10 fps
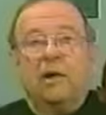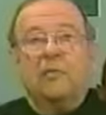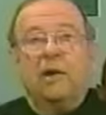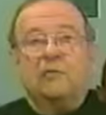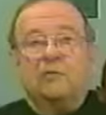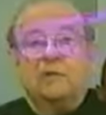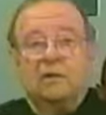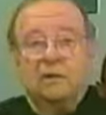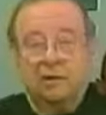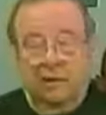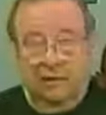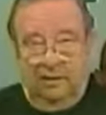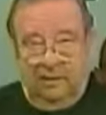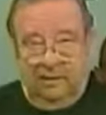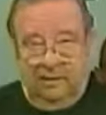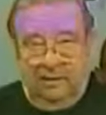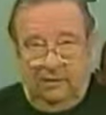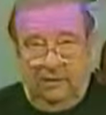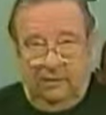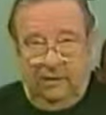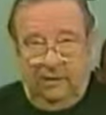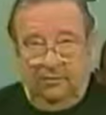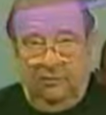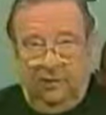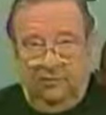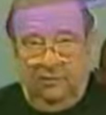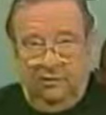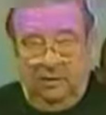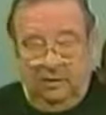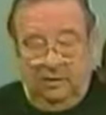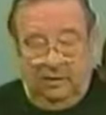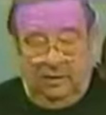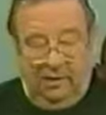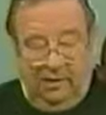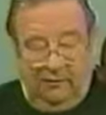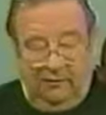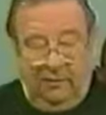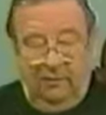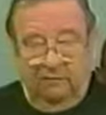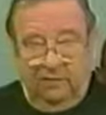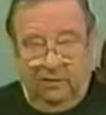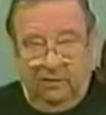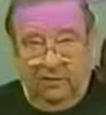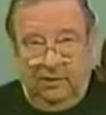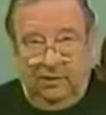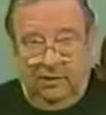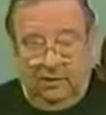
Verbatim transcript: watching uh, my introduction on a very, very